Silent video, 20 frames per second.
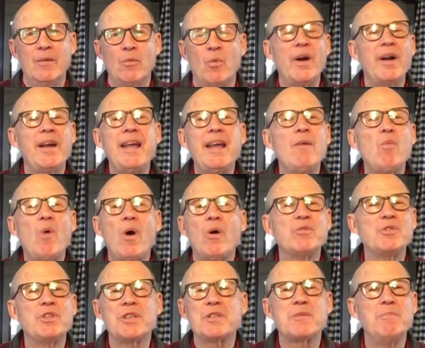Where He
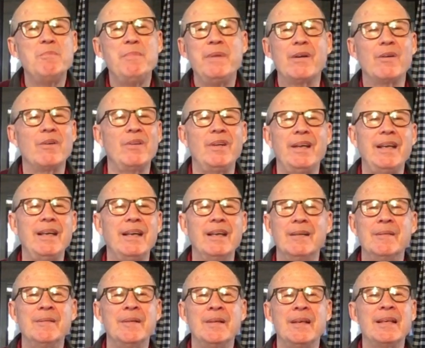won't just merely
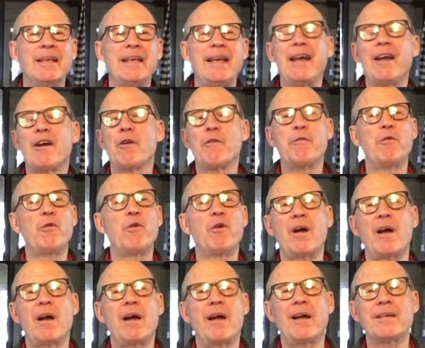care for
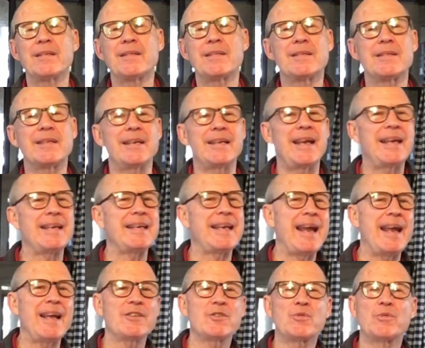us and
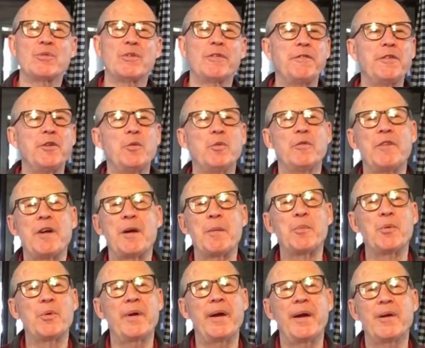answer a few of our
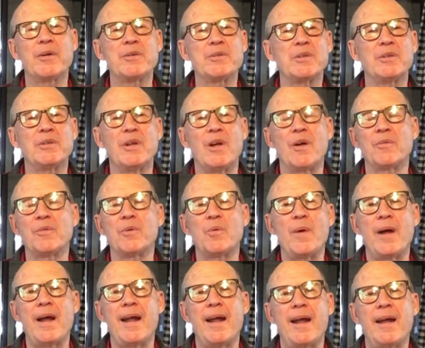prayers along the
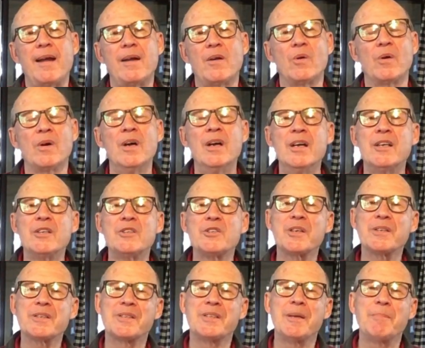way, or
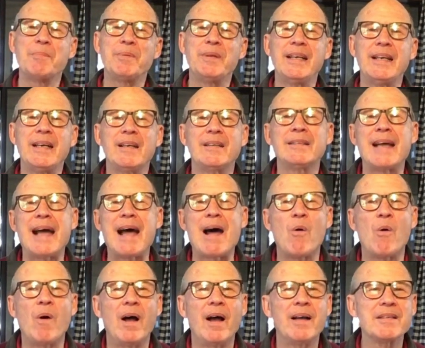just simply
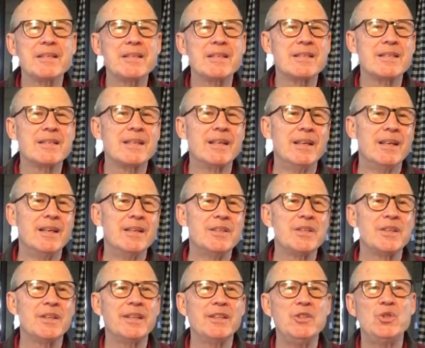allow us
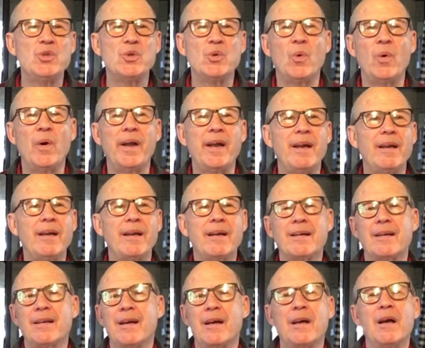to enjoy
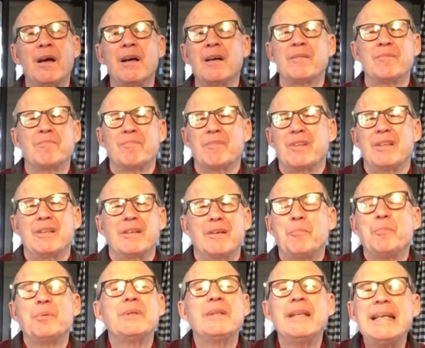a
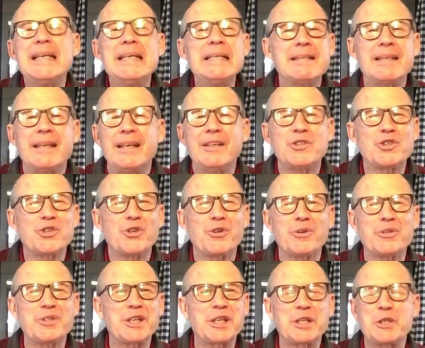pleasing
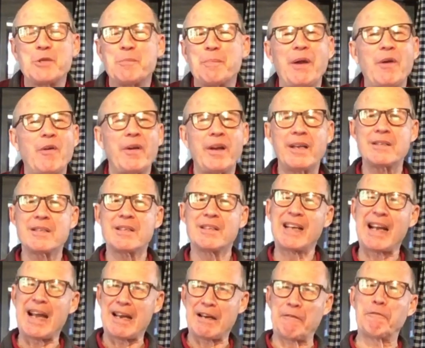church experience
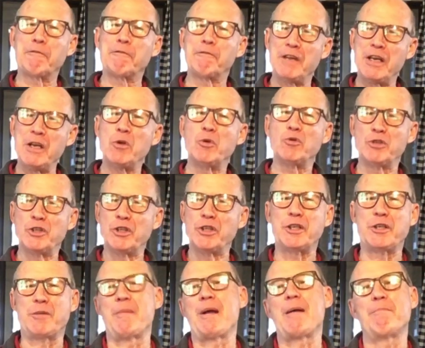and kind of feel
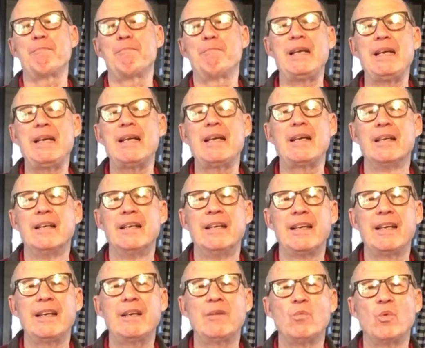good about being
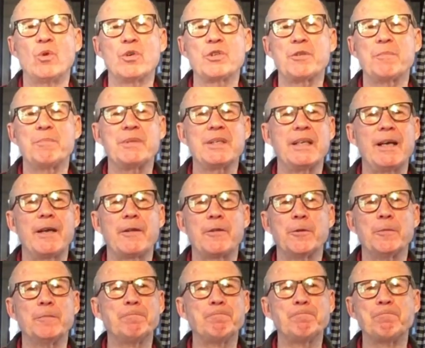in worship
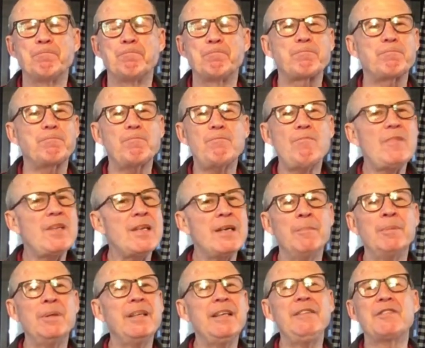together. I
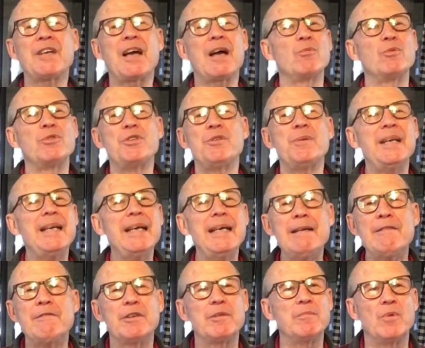believe God will do
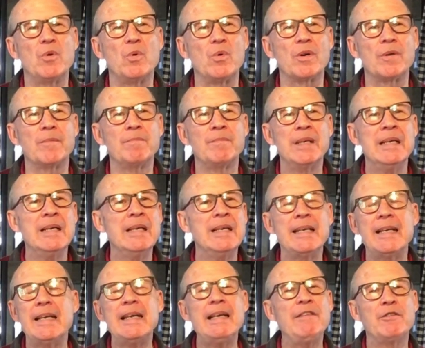even more,
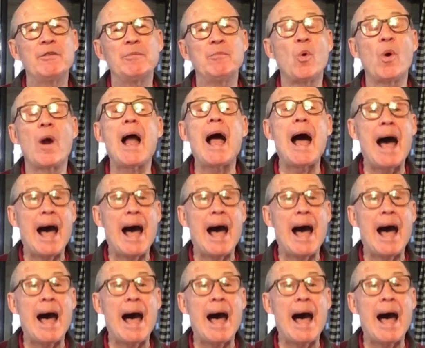even more.